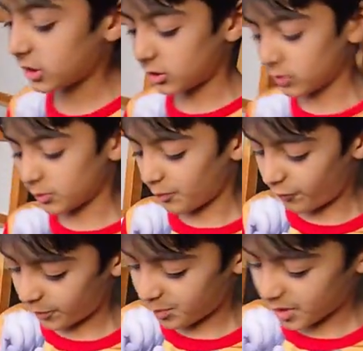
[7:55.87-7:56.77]
just use
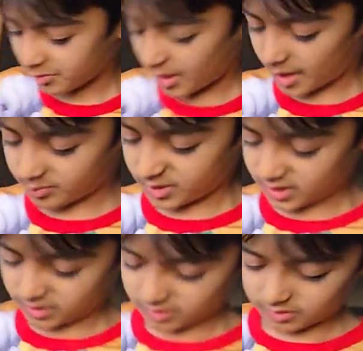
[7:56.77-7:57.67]
Forbidden
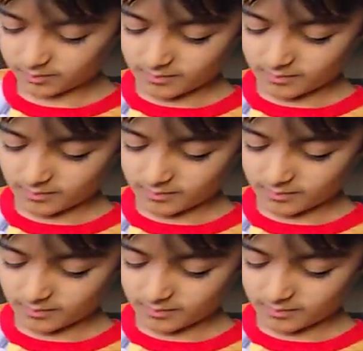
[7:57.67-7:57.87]
Magnet.